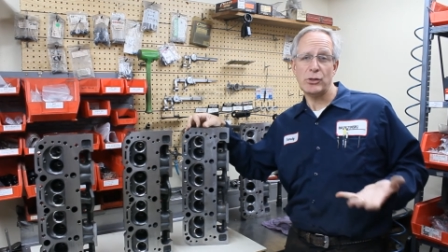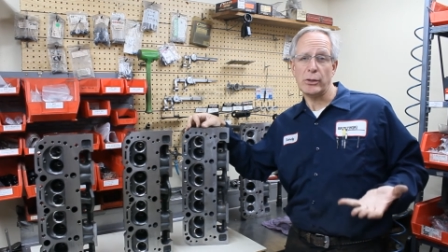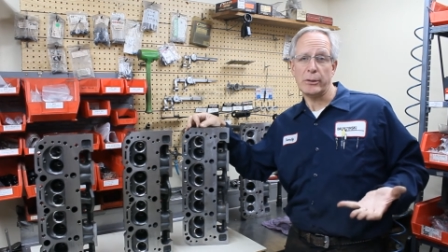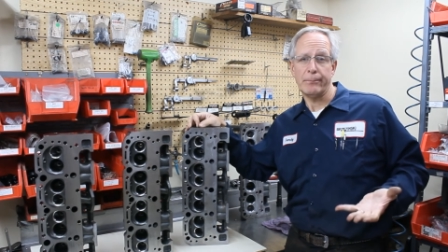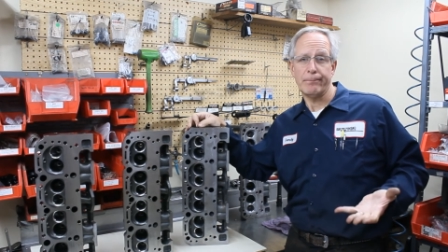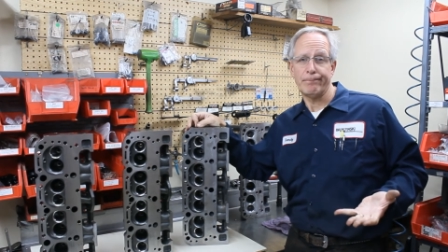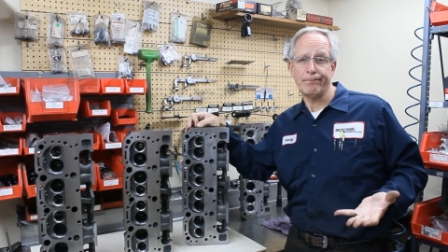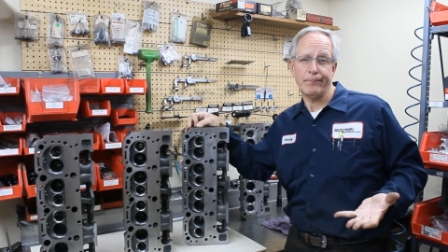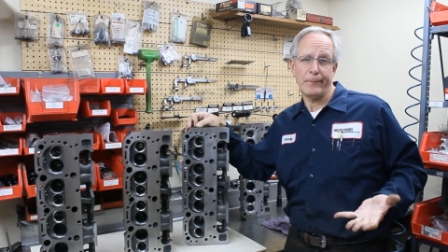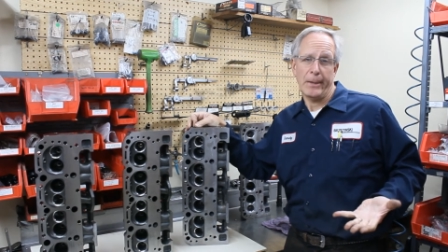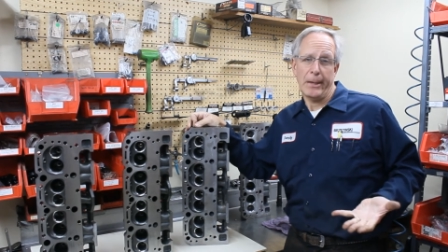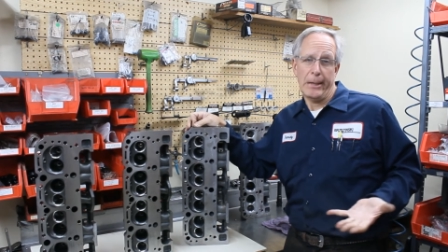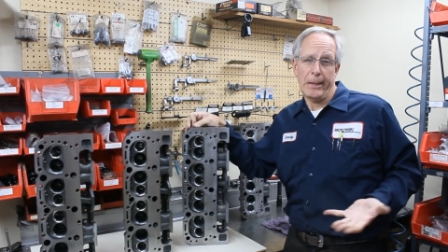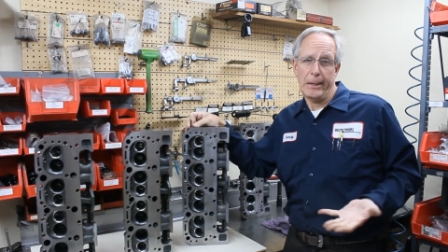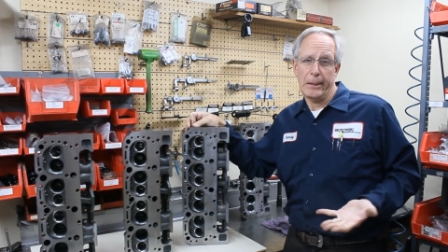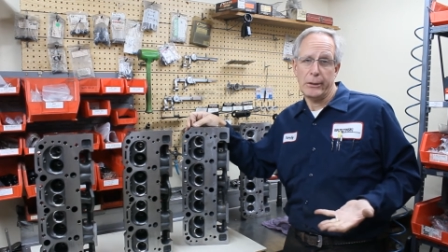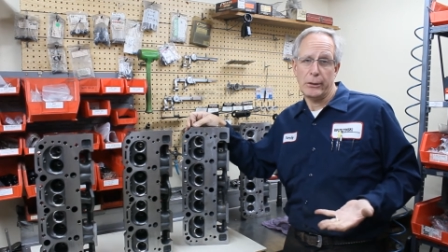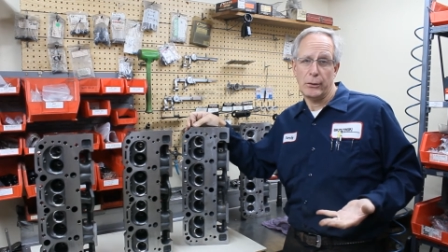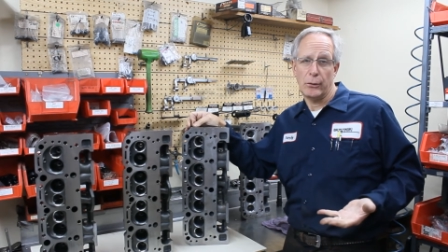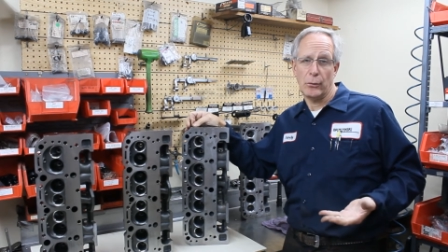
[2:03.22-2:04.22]
machine
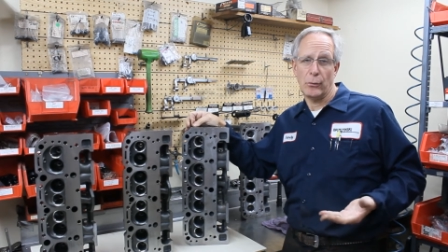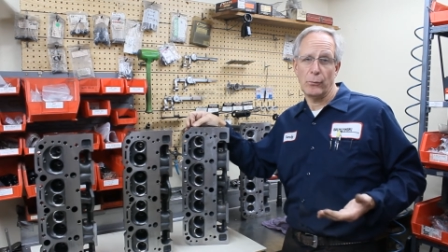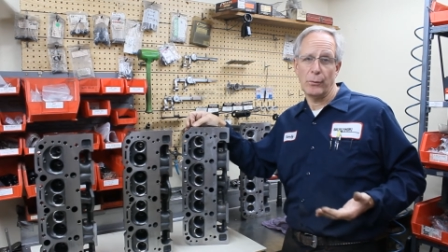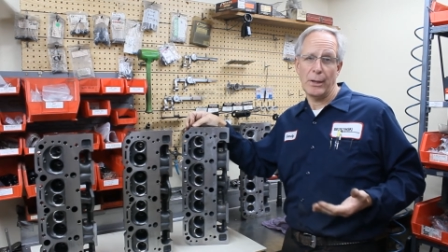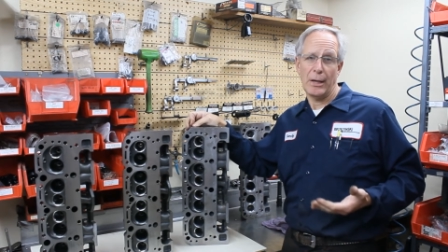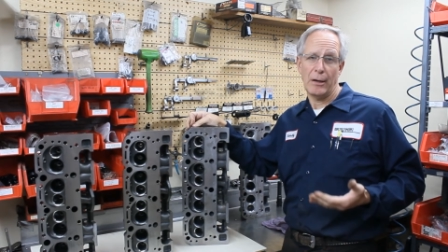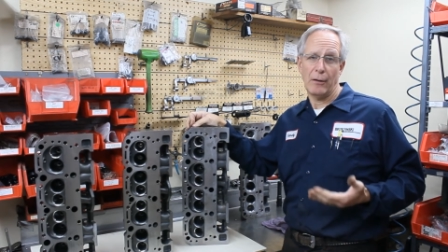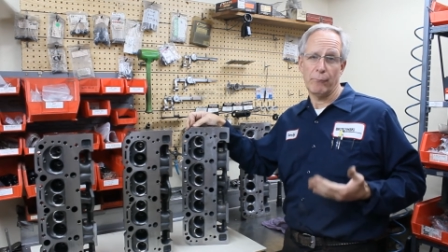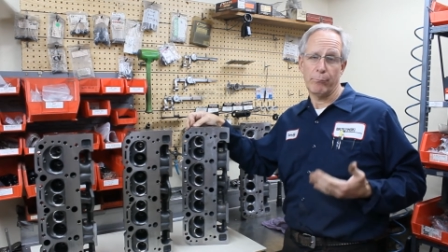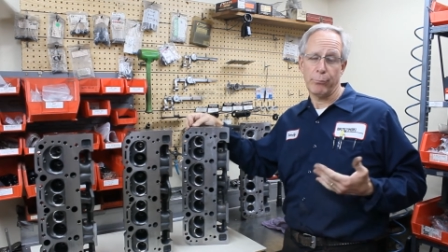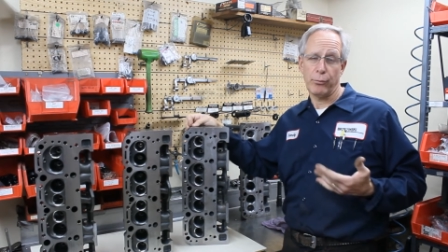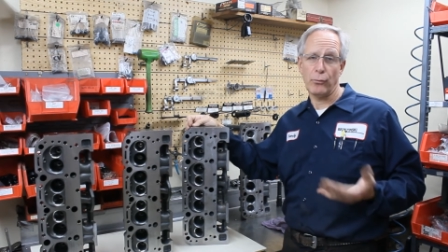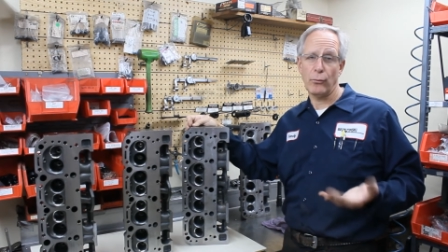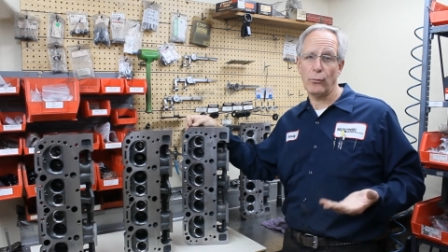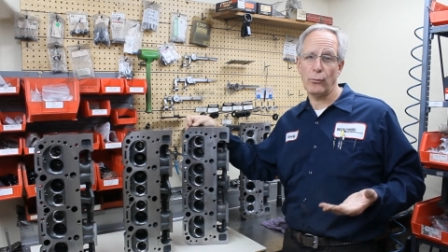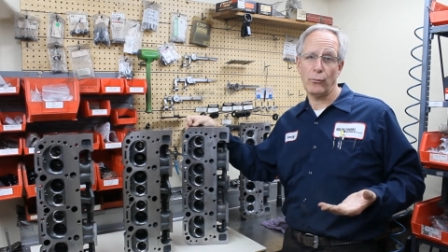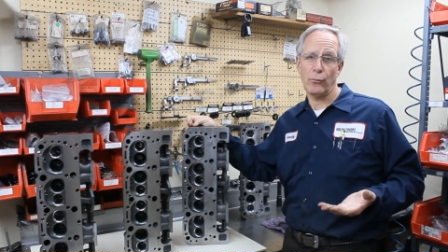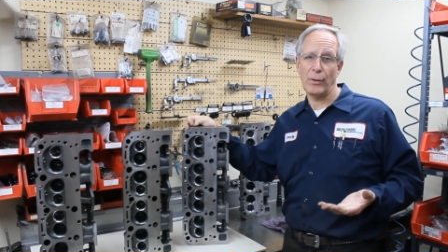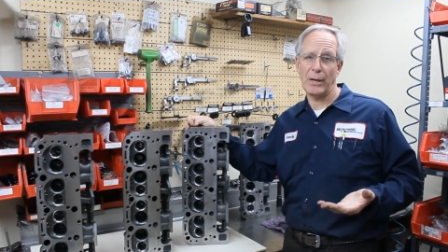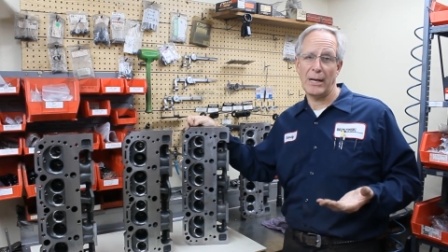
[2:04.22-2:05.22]
and you don't have
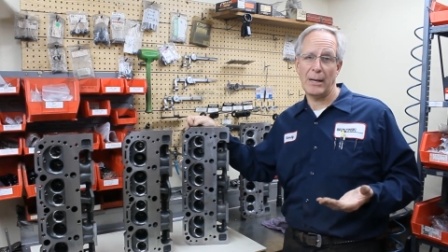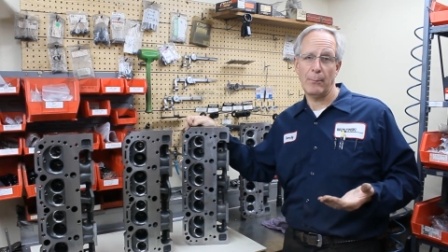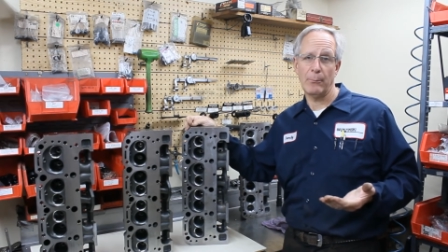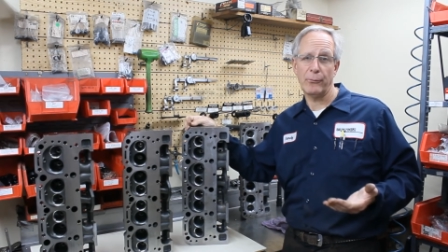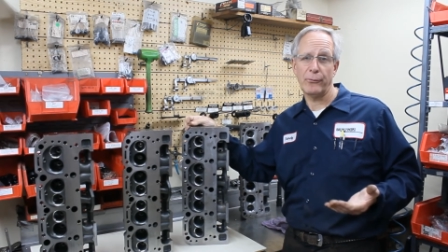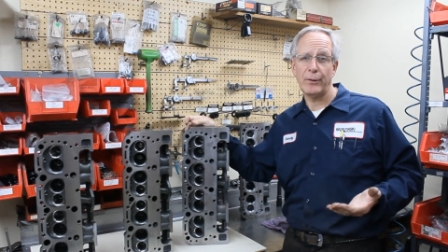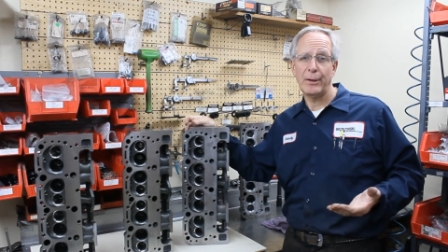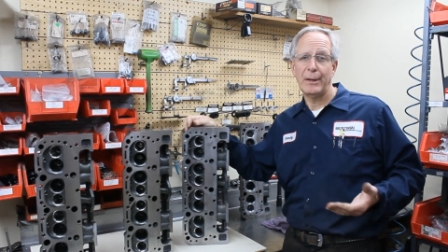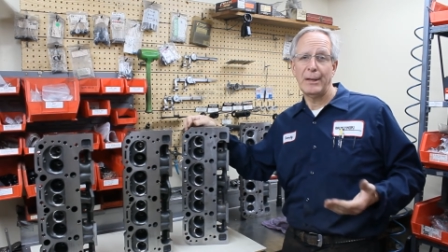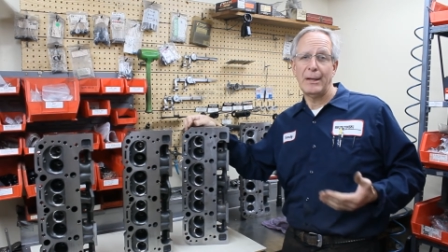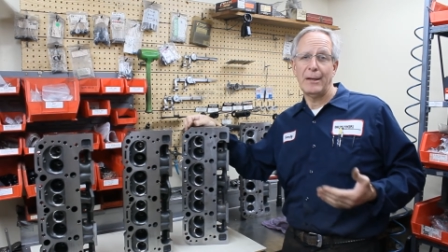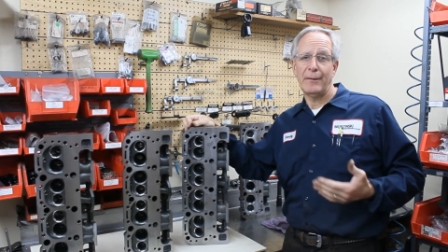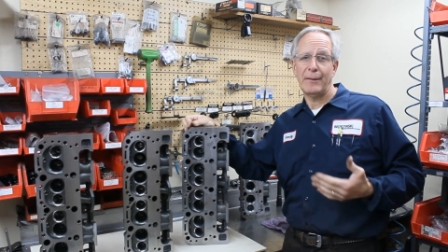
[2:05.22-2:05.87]
programs